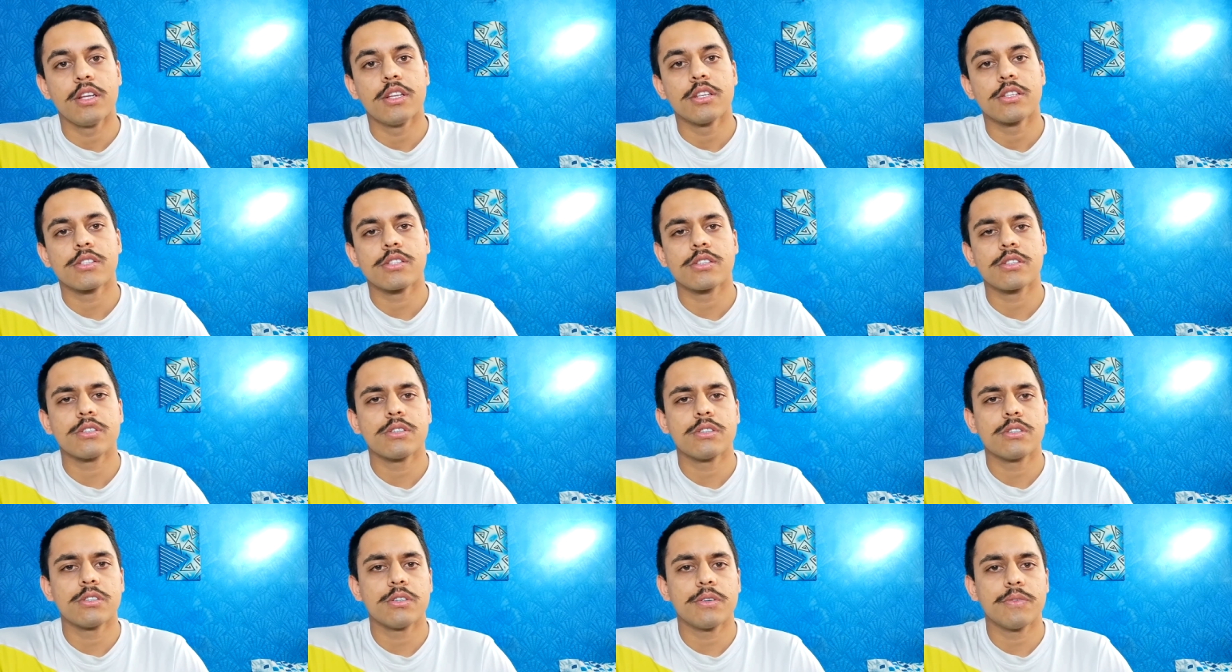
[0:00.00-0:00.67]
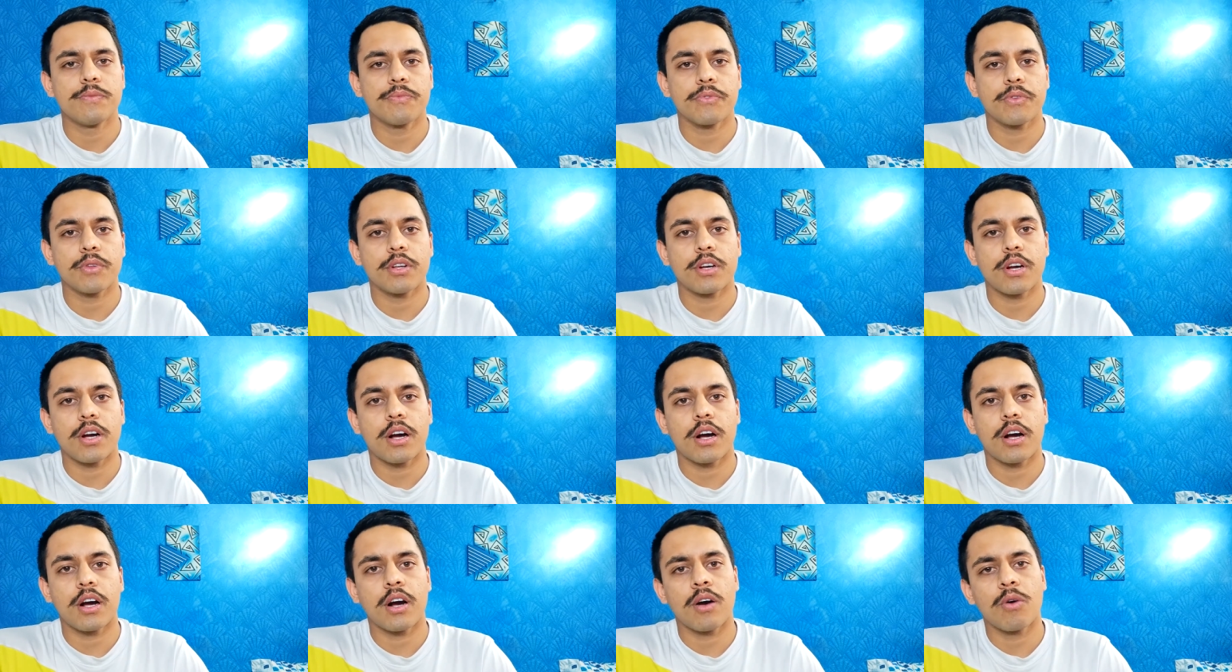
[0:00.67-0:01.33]
So
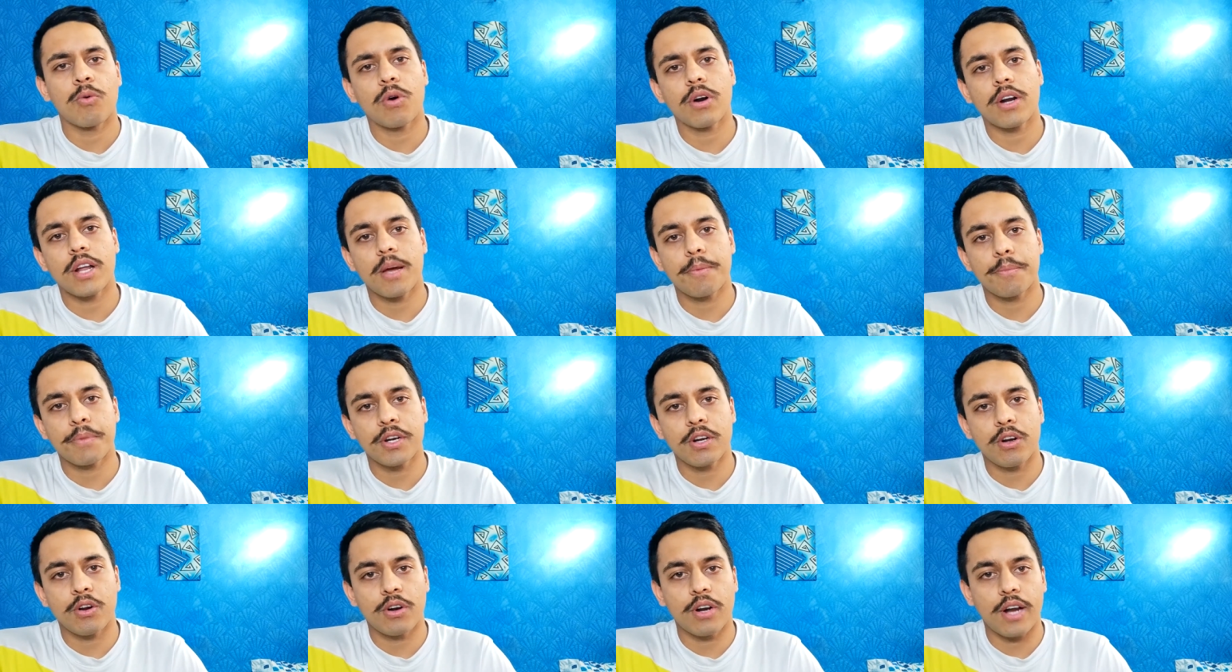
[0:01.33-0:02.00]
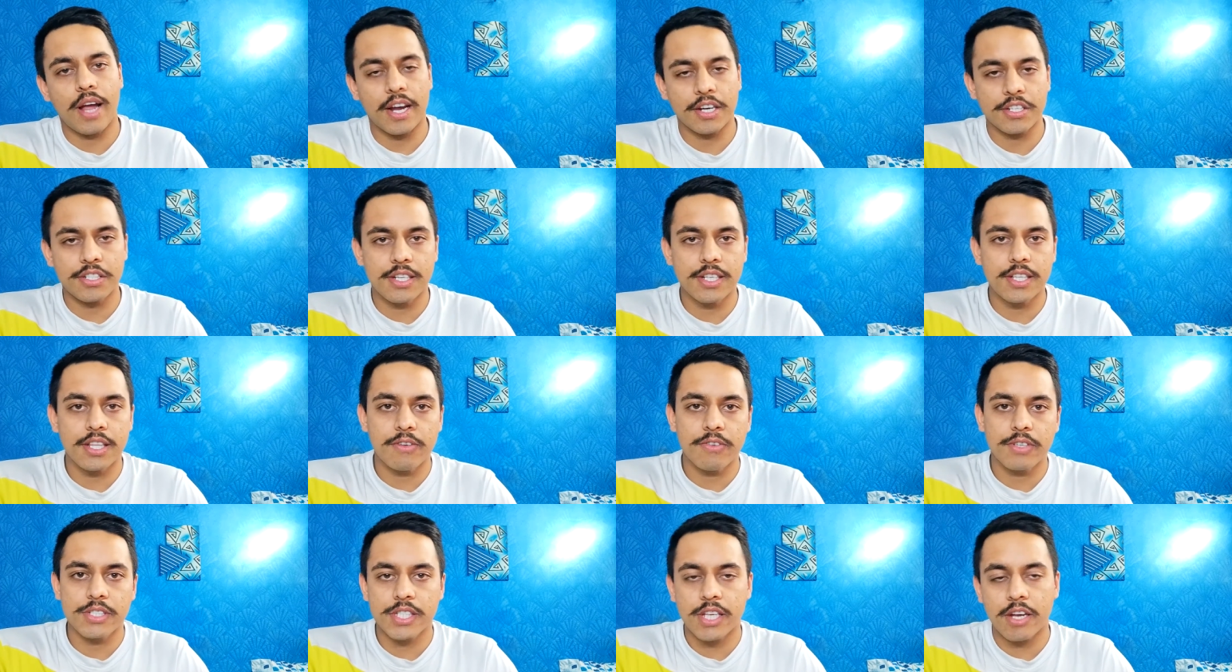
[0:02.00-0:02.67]
what happened on, actually
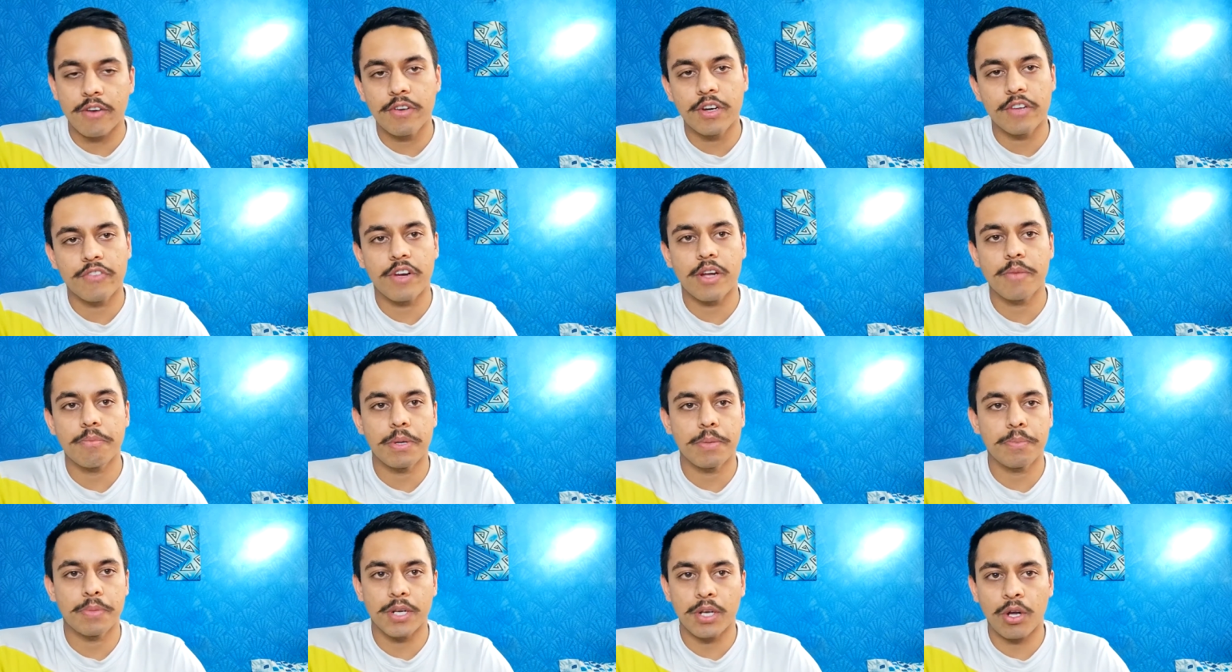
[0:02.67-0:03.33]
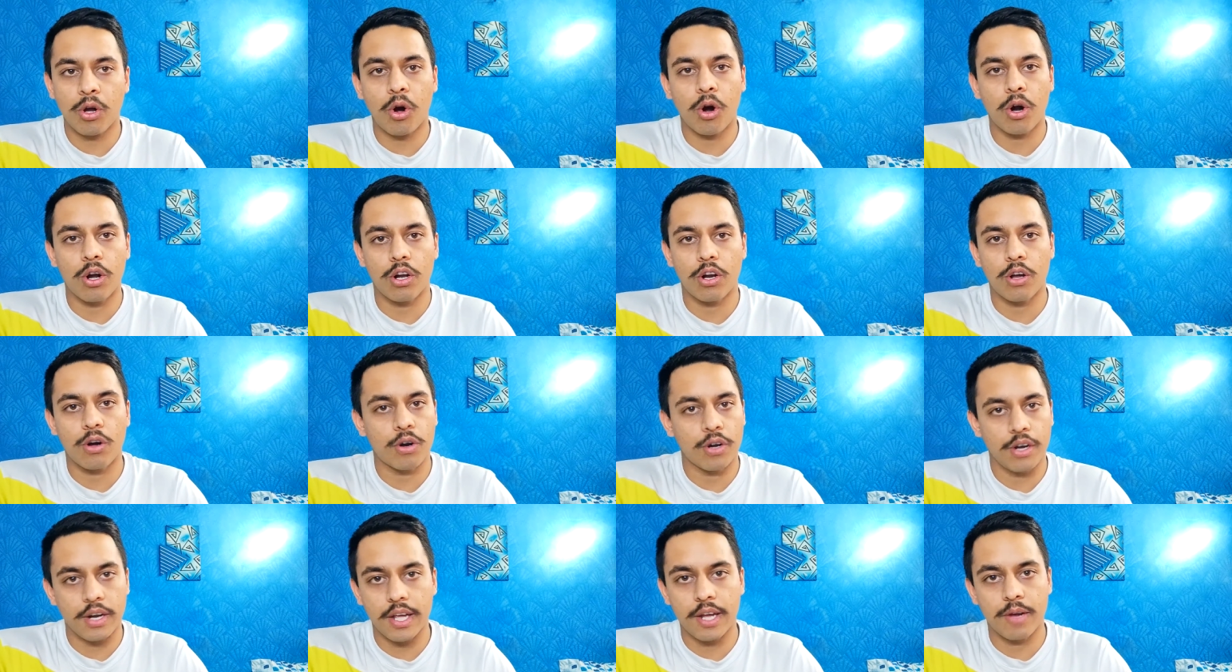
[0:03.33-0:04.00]
there were 75 people called
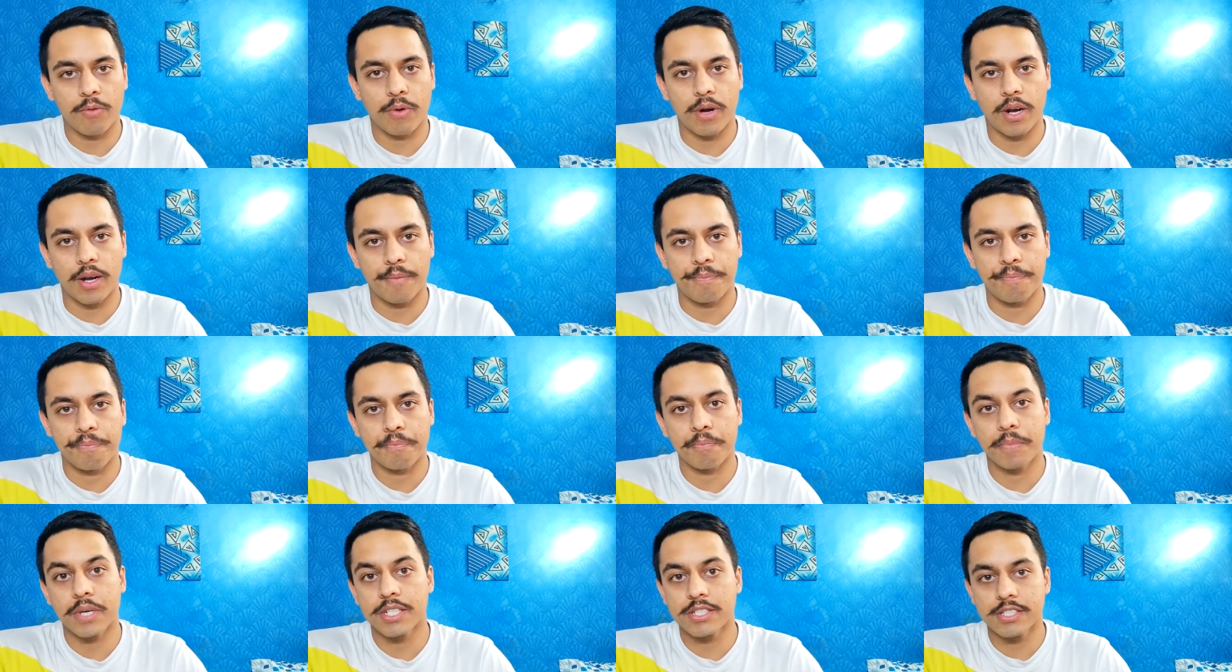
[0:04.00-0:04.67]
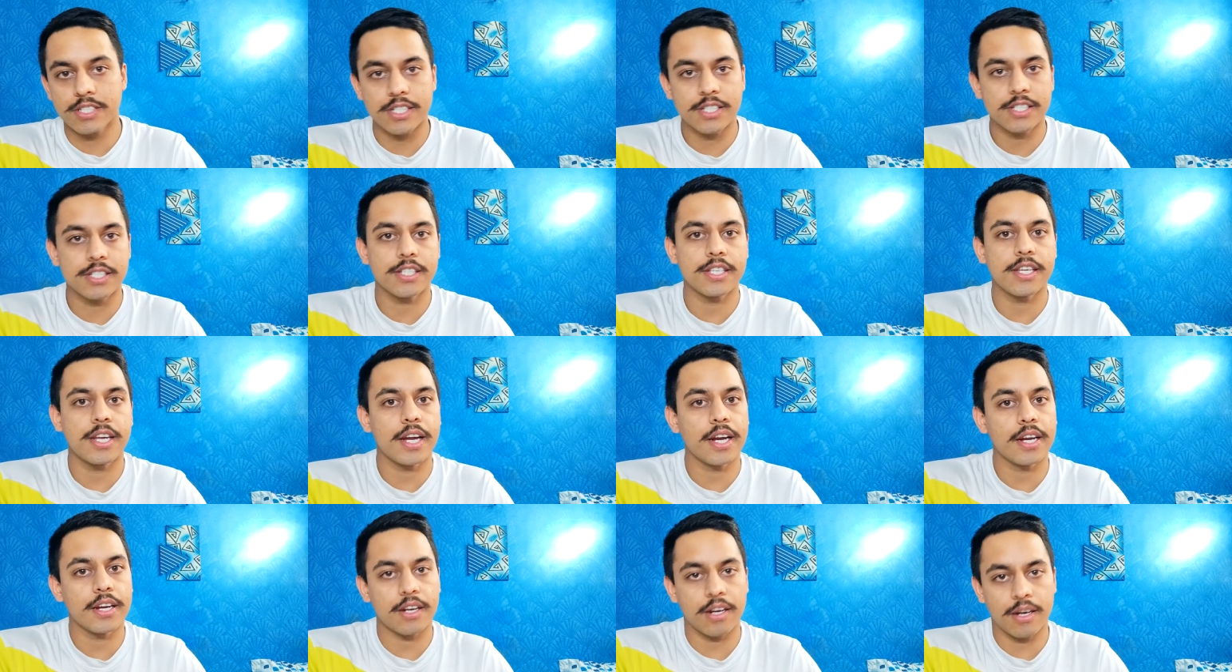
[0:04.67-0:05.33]
on day one, but
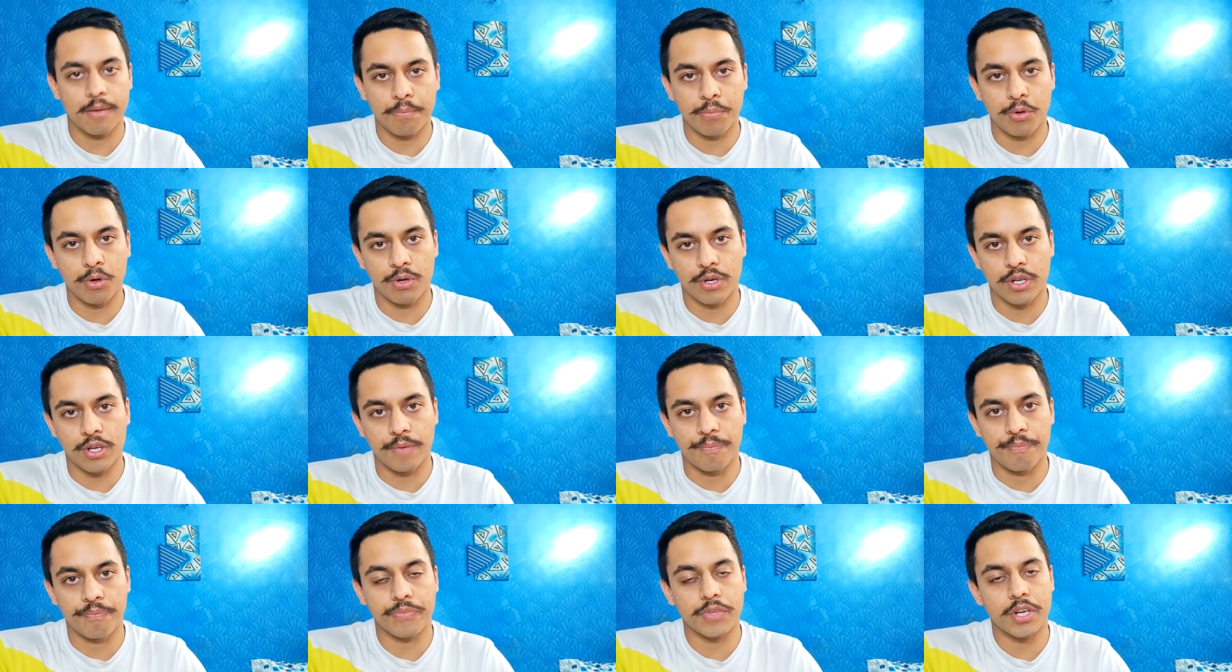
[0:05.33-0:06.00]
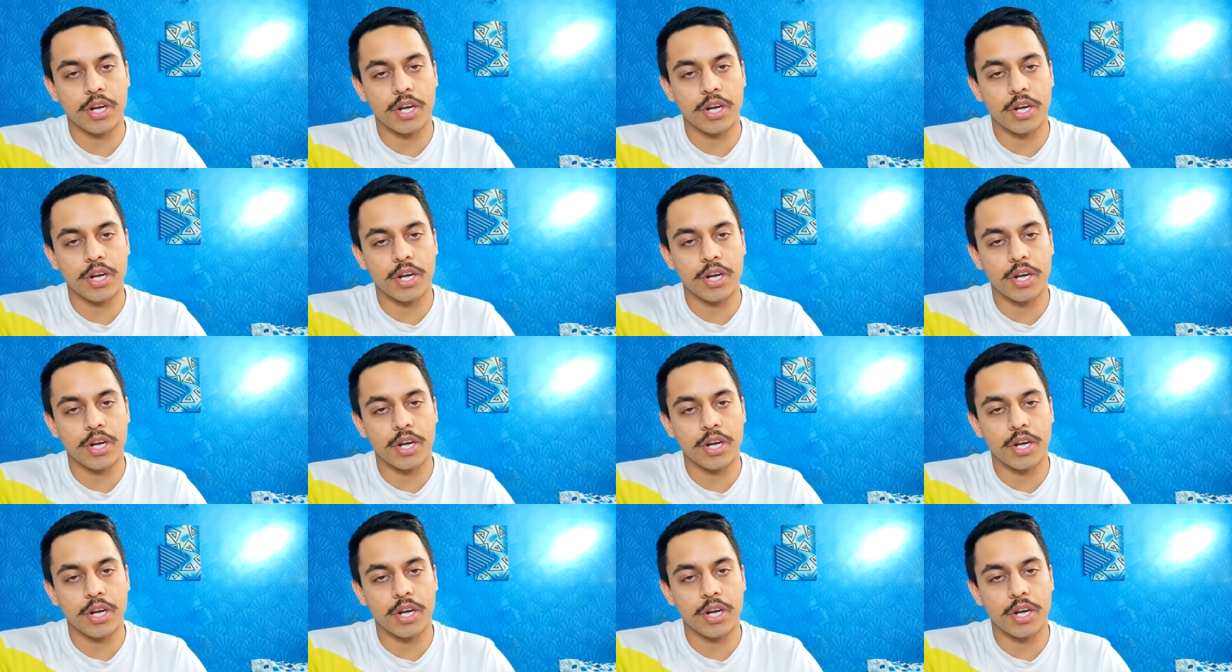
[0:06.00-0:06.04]
68 reported.